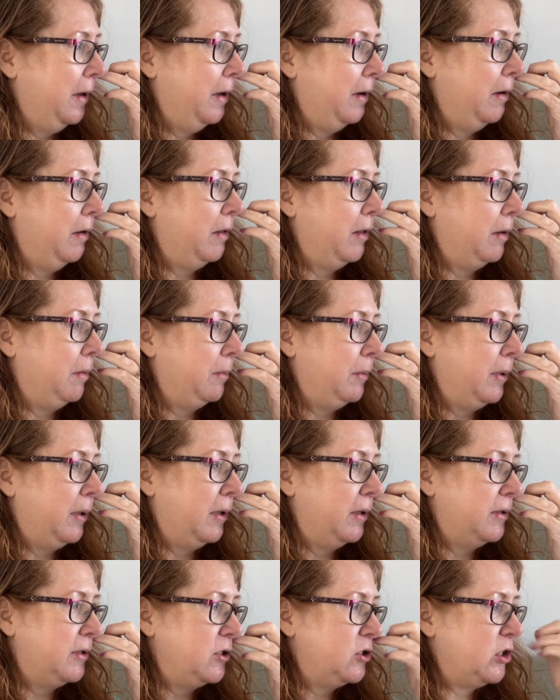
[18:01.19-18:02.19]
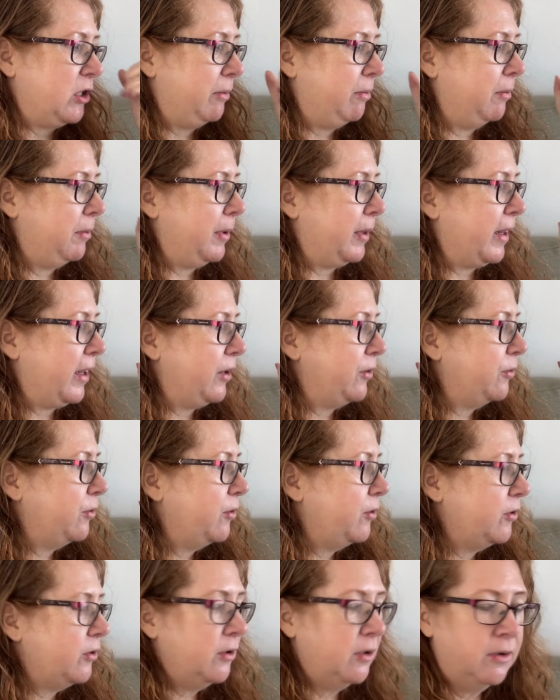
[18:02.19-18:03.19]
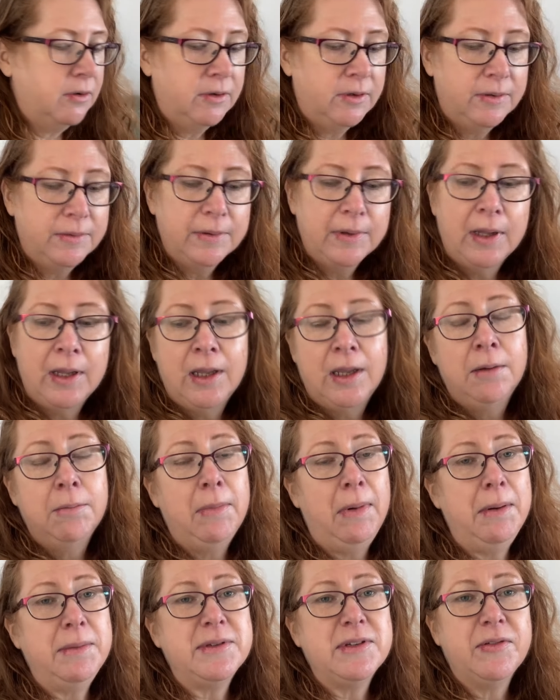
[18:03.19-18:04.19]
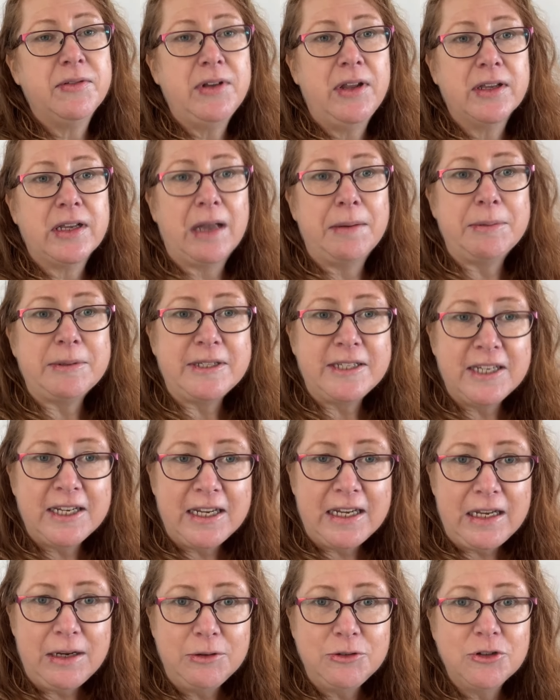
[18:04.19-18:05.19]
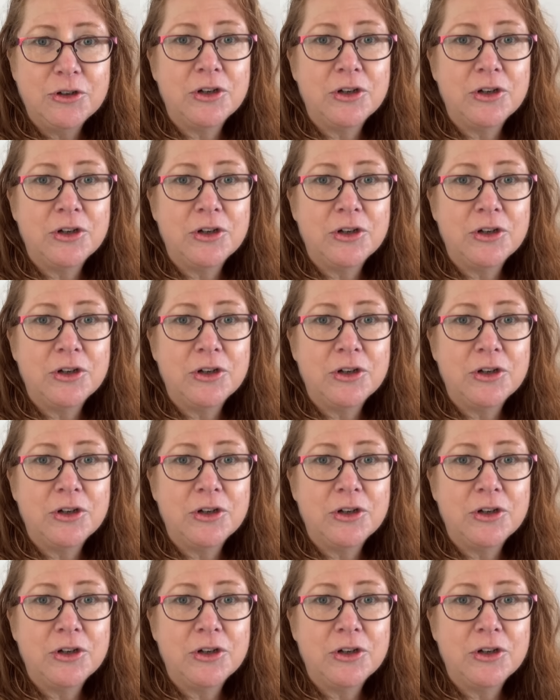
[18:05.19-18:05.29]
I'll um, dish it up a bit later on. Made myself another cup of tea, which I'm